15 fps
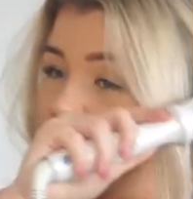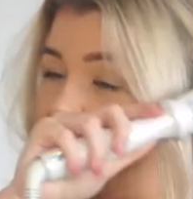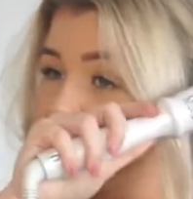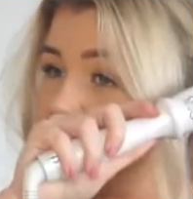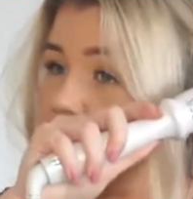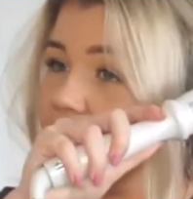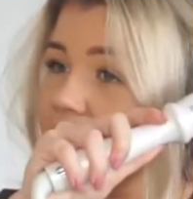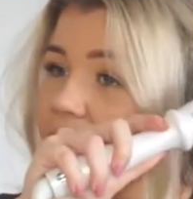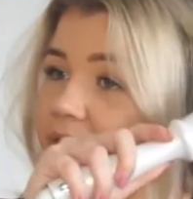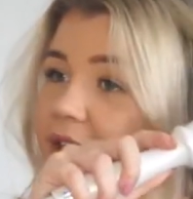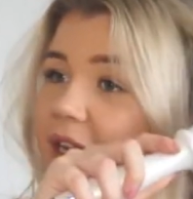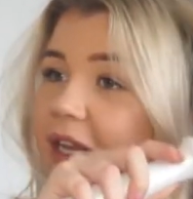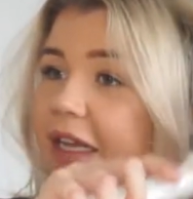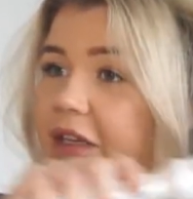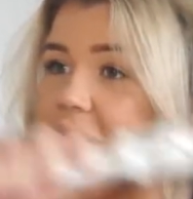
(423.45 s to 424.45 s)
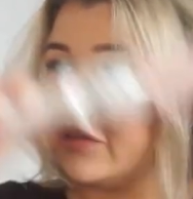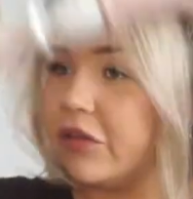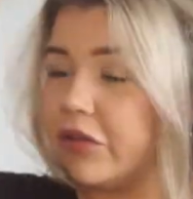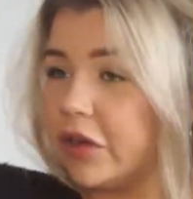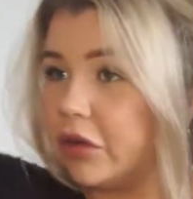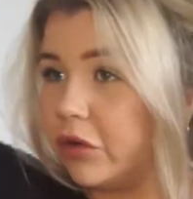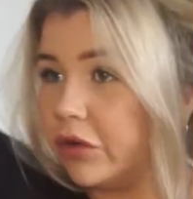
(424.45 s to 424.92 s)
I'm going to leave a link to the
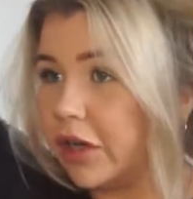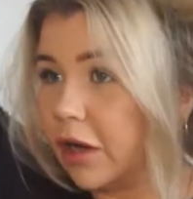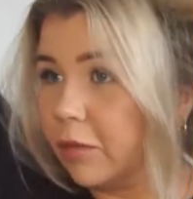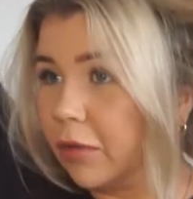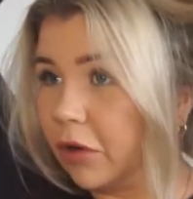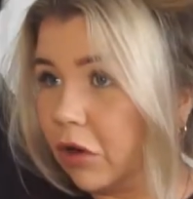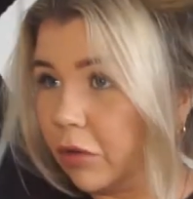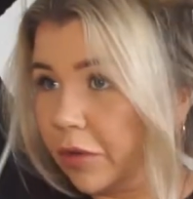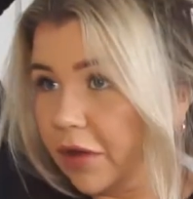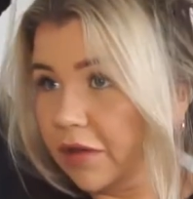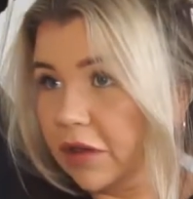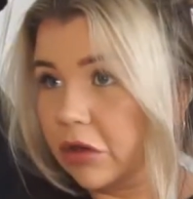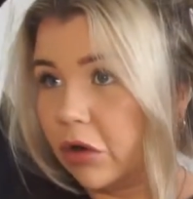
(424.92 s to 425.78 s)
video down below because he